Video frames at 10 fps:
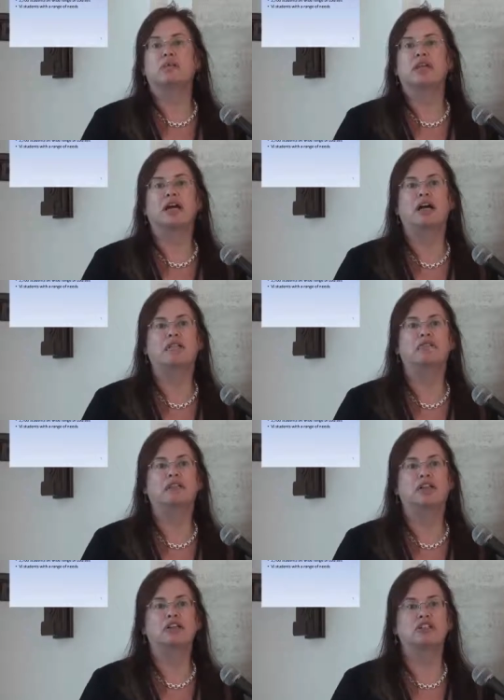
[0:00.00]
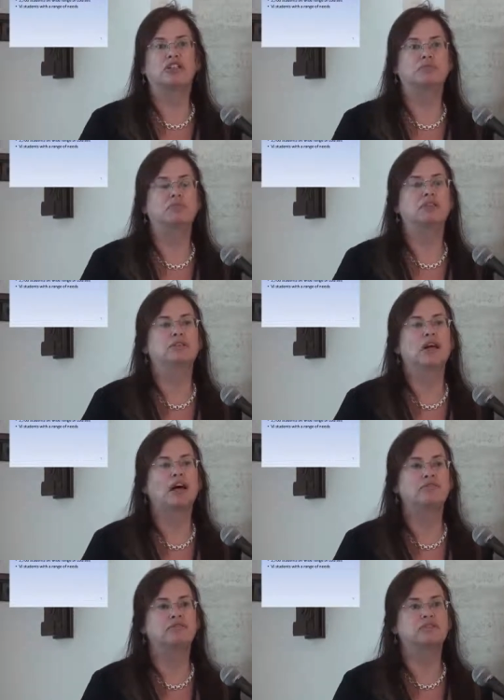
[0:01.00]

we have a large number who have